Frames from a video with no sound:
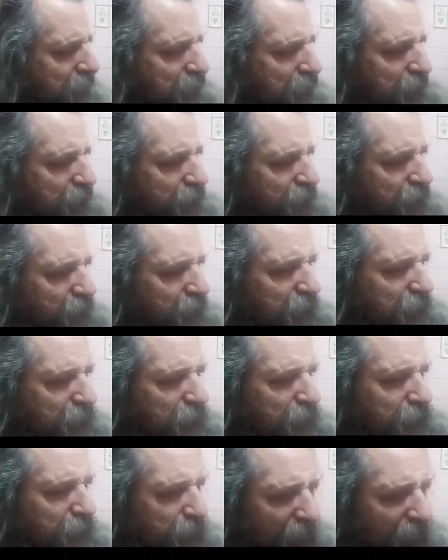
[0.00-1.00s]
So when you
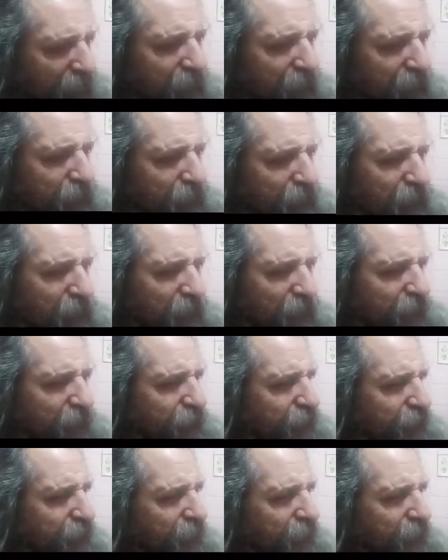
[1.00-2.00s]
bathe, you never
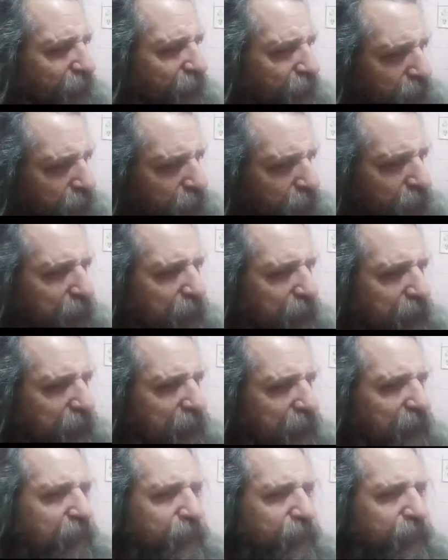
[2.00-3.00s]
feel truly clean.
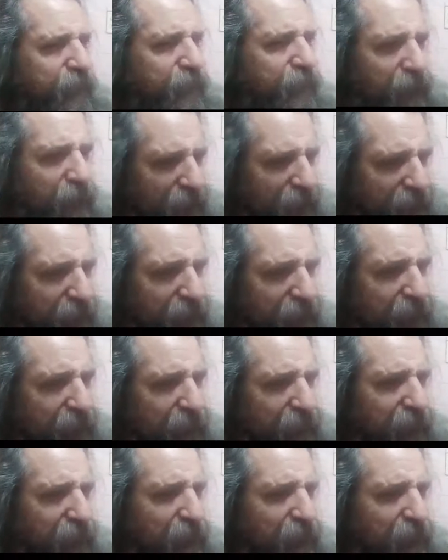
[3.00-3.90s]
You feel clean